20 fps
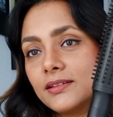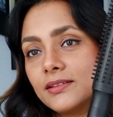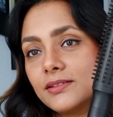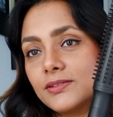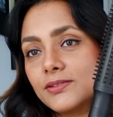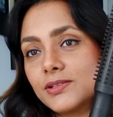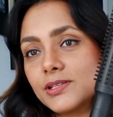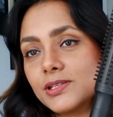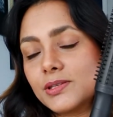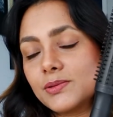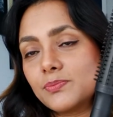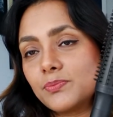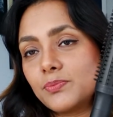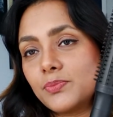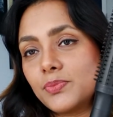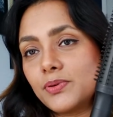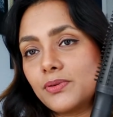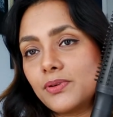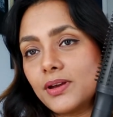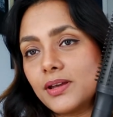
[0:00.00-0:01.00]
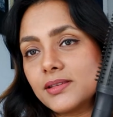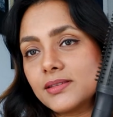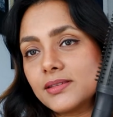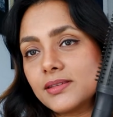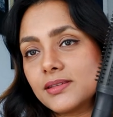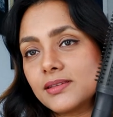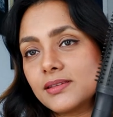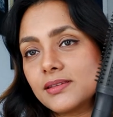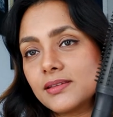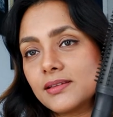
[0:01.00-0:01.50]
just
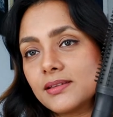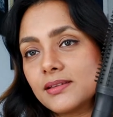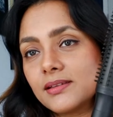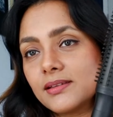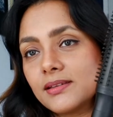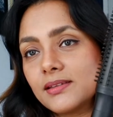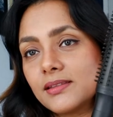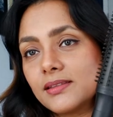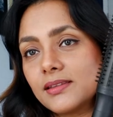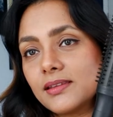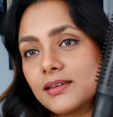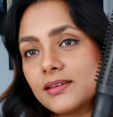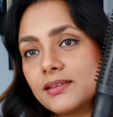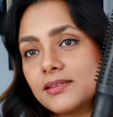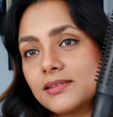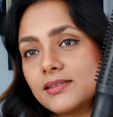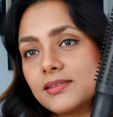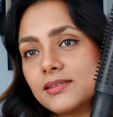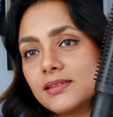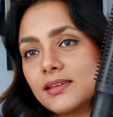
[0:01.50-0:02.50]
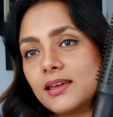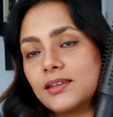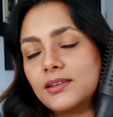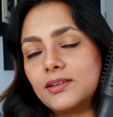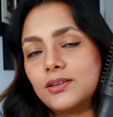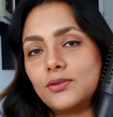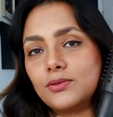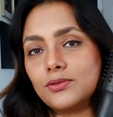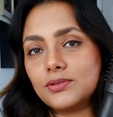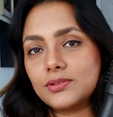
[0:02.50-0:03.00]
press this and
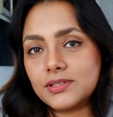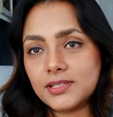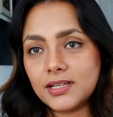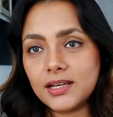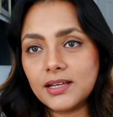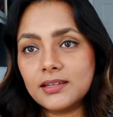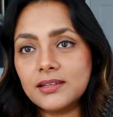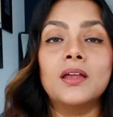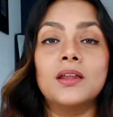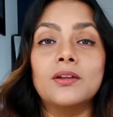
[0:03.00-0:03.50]
you're done.